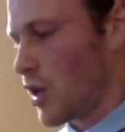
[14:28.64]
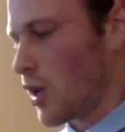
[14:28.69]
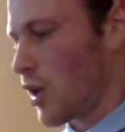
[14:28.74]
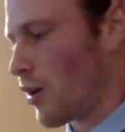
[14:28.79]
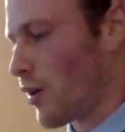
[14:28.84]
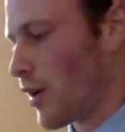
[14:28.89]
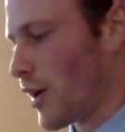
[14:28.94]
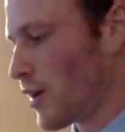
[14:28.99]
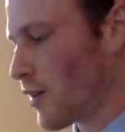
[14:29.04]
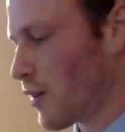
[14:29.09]

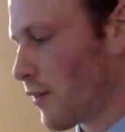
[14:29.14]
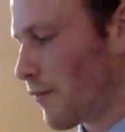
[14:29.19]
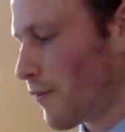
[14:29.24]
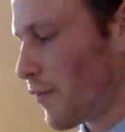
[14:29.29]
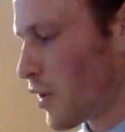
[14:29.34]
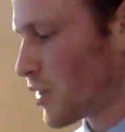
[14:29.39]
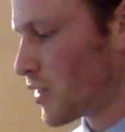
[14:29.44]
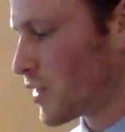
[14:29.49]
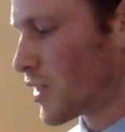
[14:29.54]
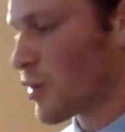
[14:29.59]
All right,
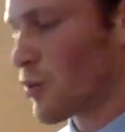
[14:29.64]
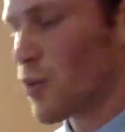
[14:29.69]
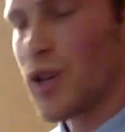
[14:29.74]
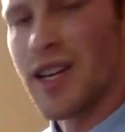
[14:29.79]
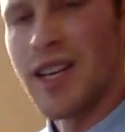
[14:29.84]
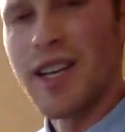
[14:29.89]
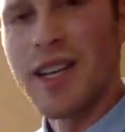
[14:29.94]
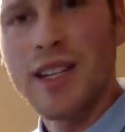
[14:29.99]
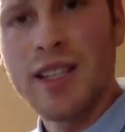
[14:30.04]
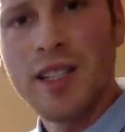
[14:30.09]
first thing we
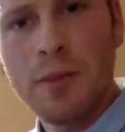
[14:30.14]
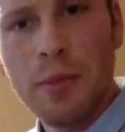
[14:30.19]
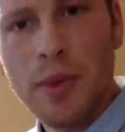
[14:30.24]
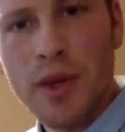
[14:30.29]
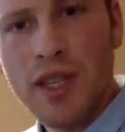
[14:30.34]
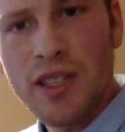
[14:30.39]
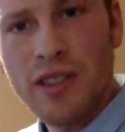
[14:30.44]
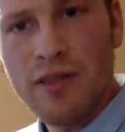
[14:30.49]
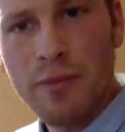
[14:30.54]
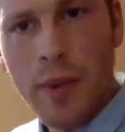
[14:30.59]
need is a
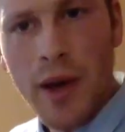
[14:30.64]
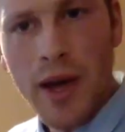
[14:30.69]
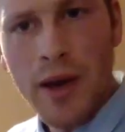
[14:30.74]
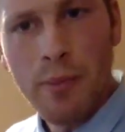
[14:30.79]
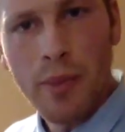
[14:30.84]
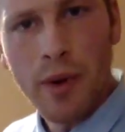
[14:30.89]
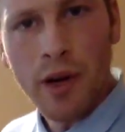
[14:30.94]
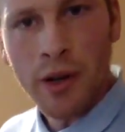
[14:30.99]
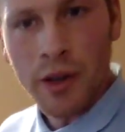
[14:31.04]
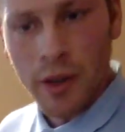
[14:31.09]
piece of
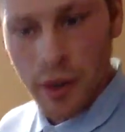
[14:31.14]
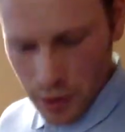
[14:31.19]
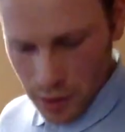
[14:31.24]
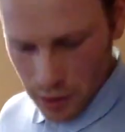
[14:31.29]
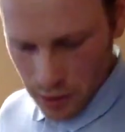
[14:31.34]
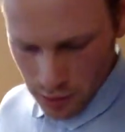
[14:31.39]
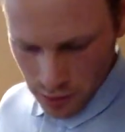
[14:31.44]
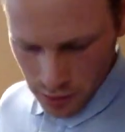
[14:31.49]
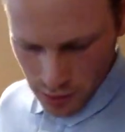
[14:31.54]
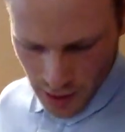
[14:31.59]
paper,
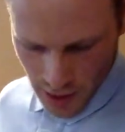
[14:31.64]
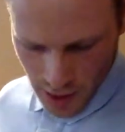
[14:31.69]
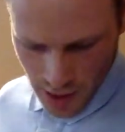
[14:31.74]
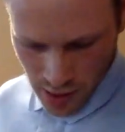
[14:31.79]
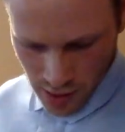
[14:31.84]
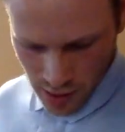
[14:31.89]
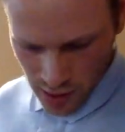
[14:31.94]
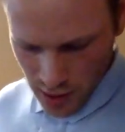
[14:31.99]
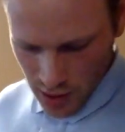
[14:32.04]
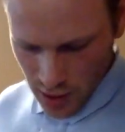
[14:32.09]
okay?
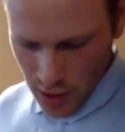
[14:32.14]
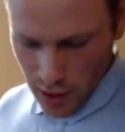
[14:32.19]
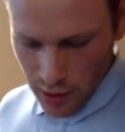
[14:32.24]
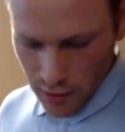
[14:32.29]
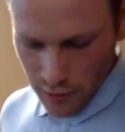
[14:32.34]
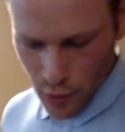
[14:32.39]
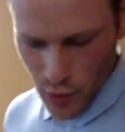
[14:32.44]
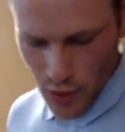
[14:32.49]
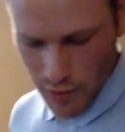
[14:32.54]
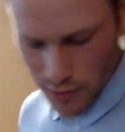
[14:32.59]

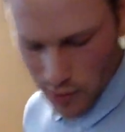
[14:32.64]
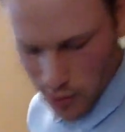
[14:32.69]
If you have a